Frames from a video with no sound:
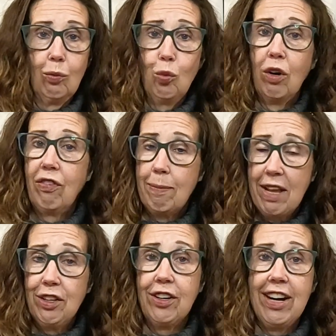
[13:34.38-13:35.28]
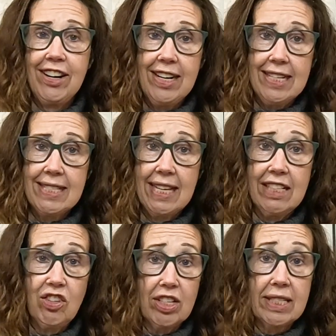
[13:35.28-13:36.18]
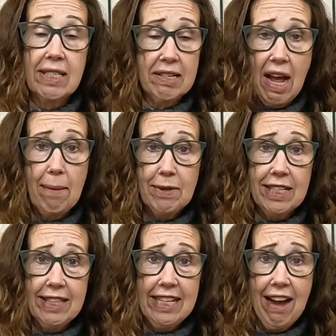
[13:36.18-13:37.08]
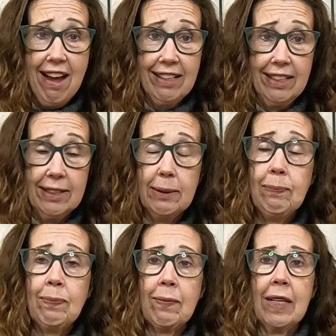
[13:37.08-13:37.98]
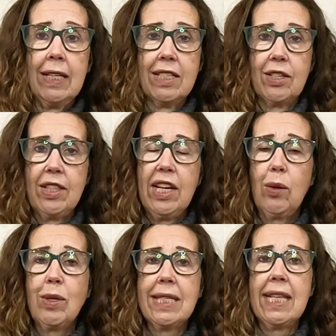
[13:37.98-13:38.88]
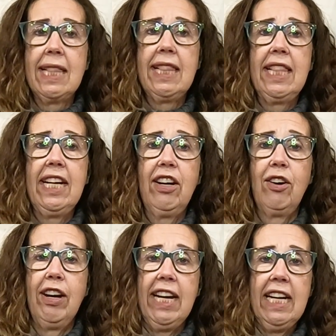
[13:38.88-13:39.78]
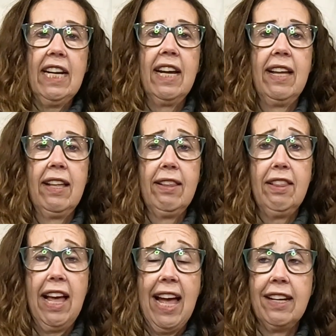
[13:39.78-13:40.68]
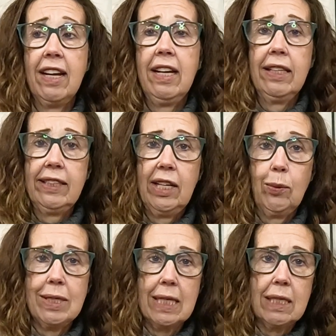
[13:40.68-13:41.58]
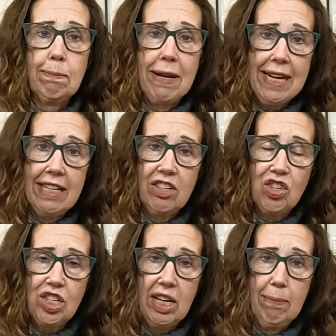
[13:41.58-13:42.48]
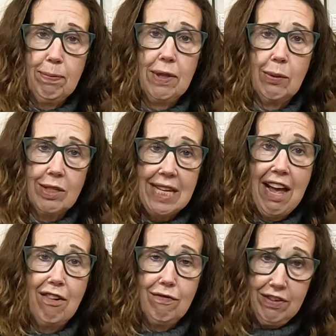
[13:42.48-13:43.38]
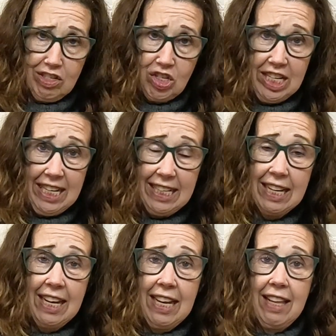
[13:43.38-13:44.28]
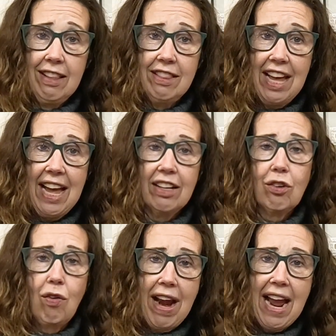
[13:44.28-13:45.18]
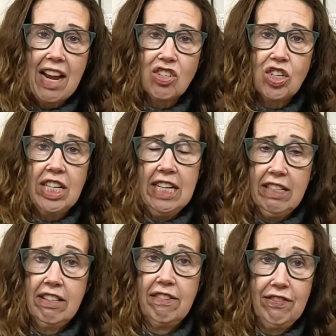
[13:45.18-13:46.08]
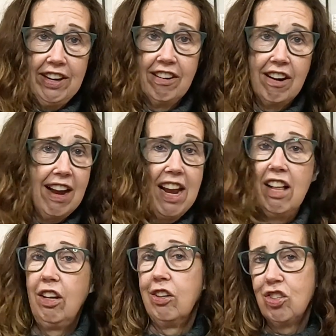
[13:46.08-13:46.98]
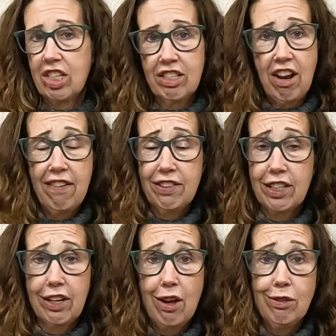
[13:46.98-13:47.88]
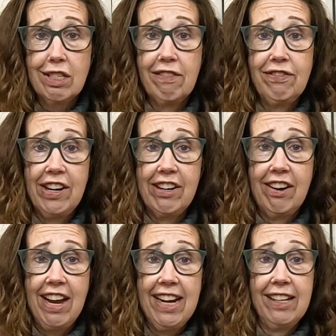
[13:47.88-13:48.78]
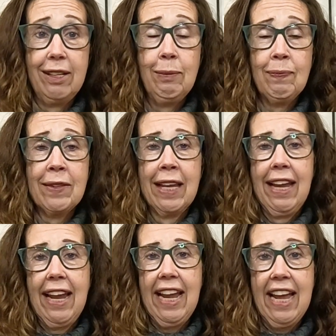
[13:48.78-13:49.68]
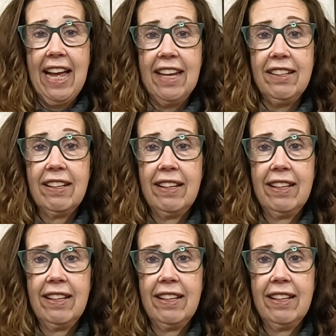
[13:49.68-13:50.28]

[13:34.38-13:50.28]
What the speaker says: were from other areas that just stopped at the island. So there was a theory that there was a Spanish ship that was out fishing that crashed into Fair Isle, or just off the coast of Fair Isle, and